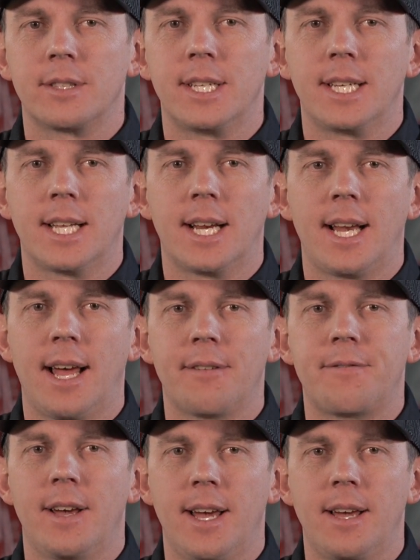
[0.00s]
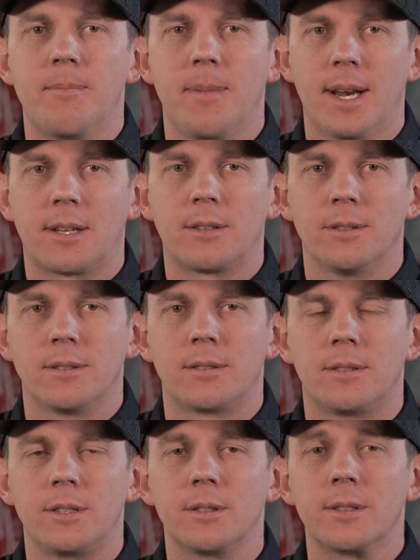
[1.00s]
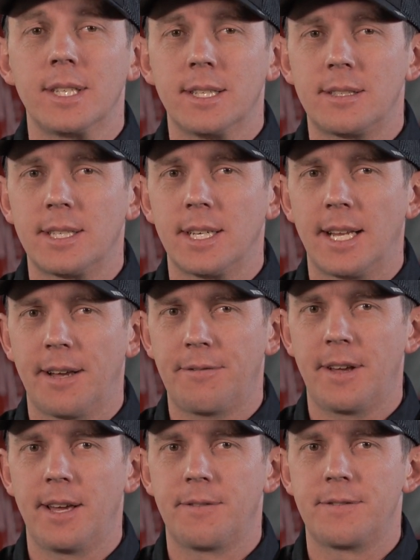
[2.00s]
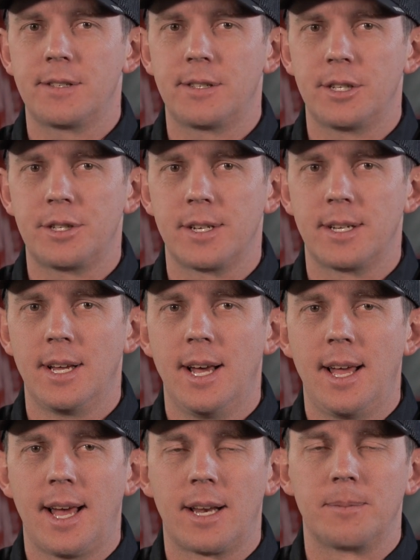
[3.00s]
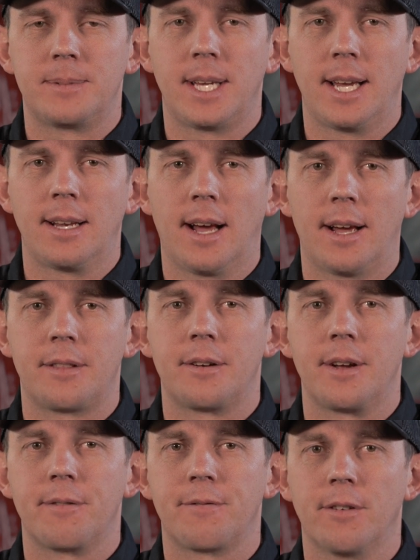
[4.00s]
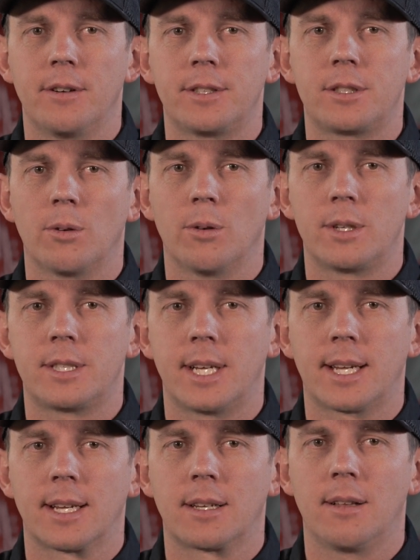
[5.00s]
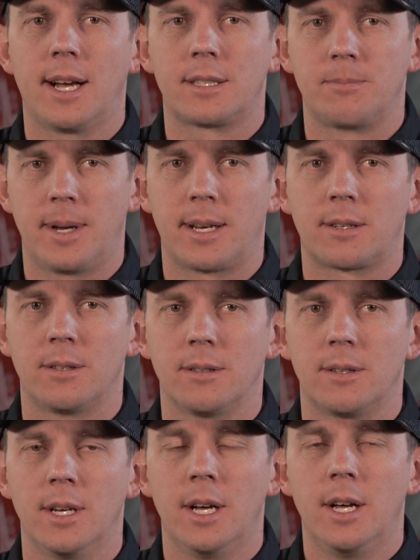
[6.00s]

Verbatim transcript: you'll need to get an FAA medical. You'll need to see an FAA physician and obtain either a first or second class medical.